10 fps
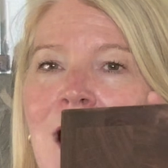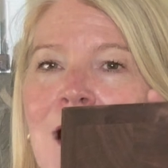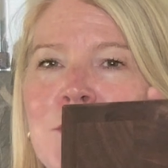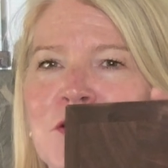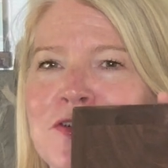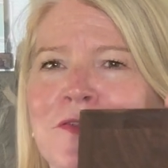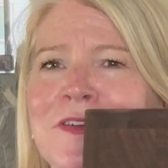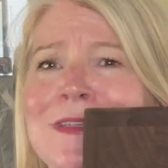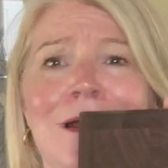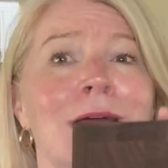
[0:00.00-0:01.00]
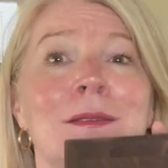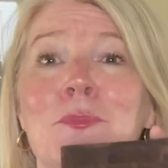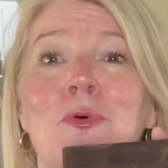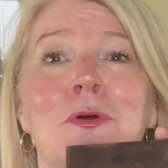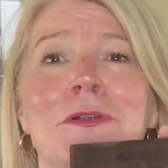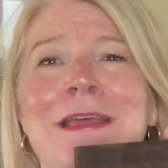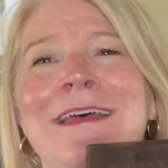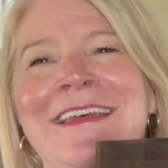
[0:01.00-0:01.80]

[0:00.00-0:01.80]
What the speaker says: I'm not sure if it's a cutting board.